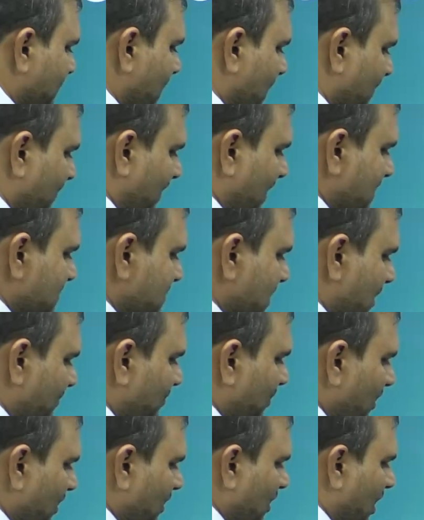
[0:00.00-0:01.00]
For
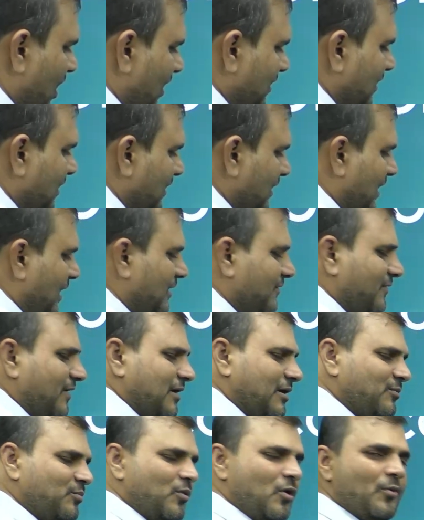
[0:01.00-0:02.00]
example, cotton
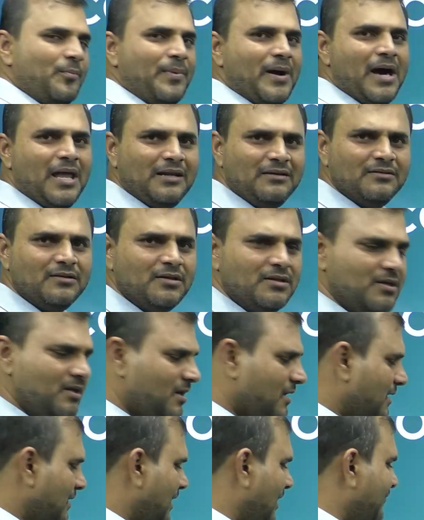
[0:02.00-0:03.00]
cultivated in Bhopal.
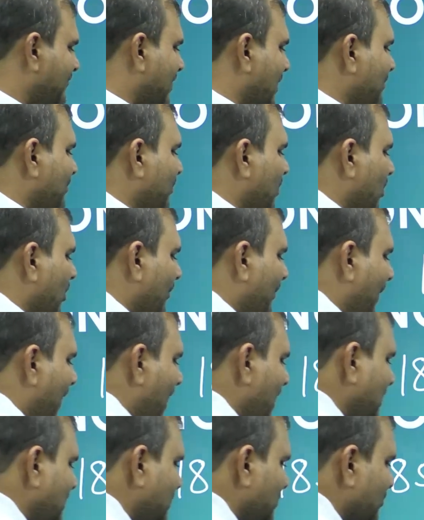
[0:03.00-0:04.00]
And from
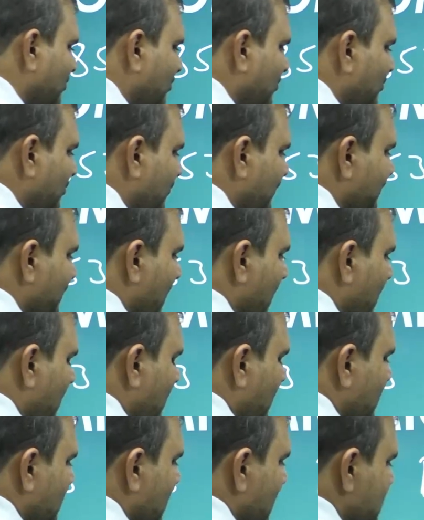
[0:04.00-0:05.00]
Bhopal to
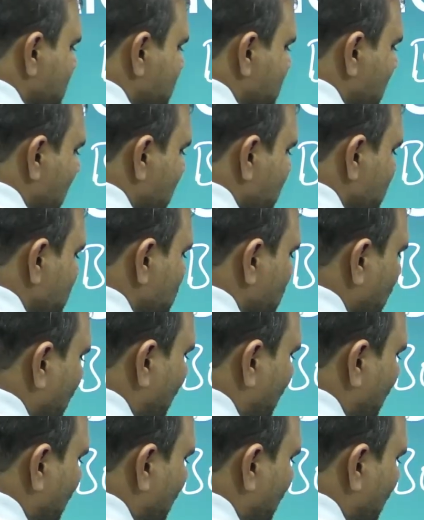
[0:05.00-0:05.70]
they sent to